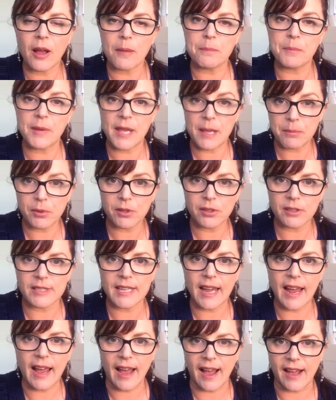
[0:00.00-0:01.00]
people
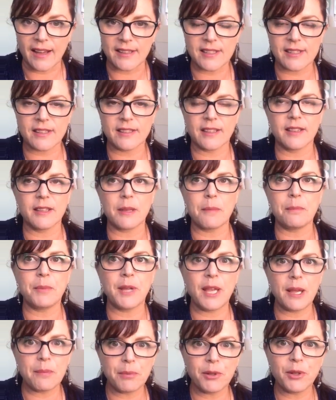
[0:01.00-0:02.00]
to ask than the
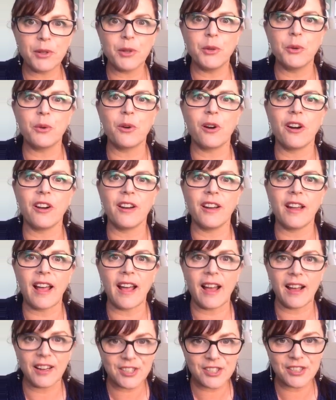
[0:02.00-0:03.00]
people who are
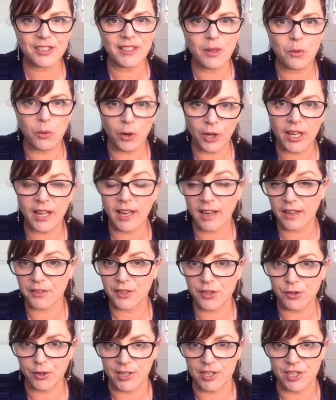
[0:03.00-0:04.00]
actually working in the
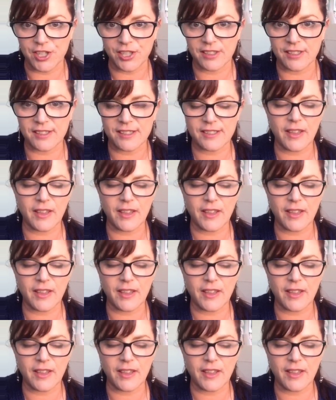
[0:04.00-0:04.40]
trenches?